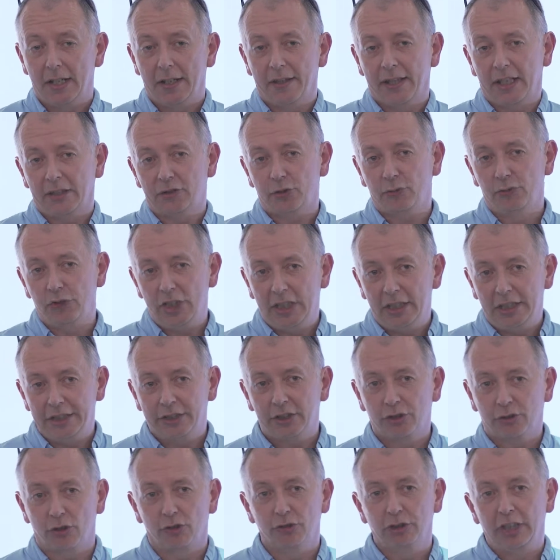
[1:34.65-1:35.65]
That's really
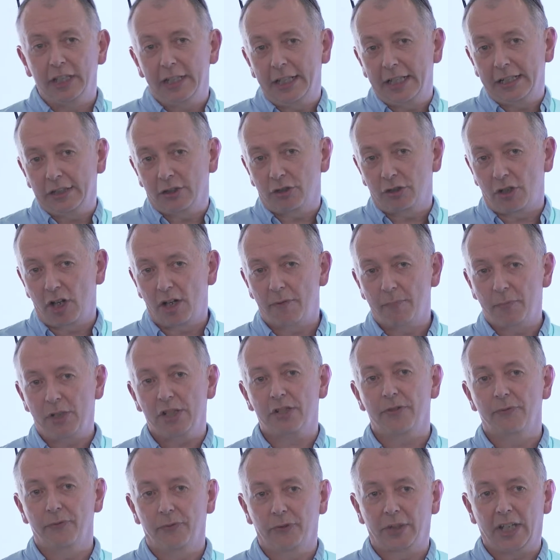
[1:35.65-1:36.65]
strongly linked to our
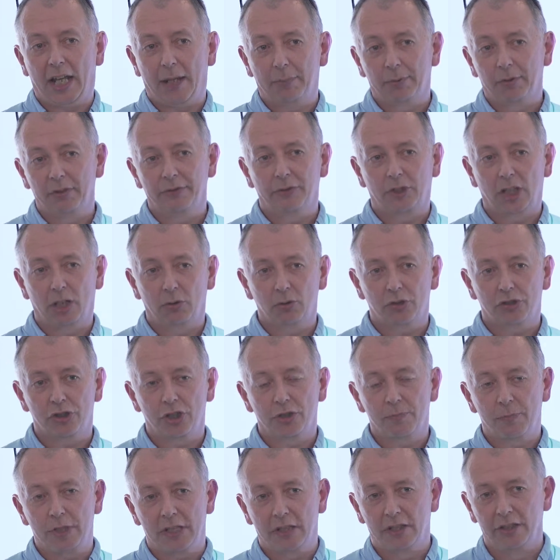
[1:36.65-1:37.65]
ambition for Capital of
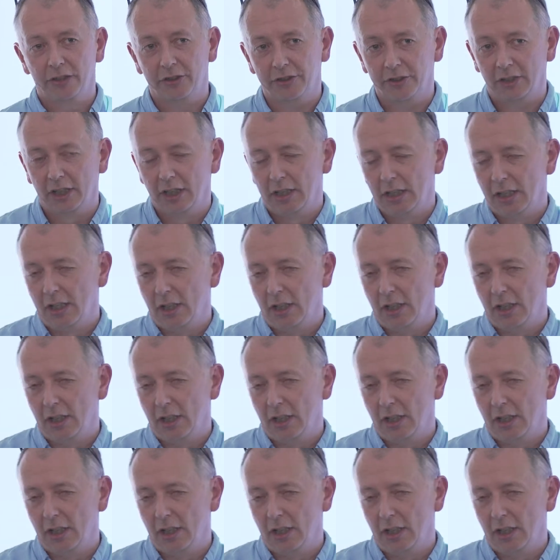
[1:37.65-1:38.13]
Culture, because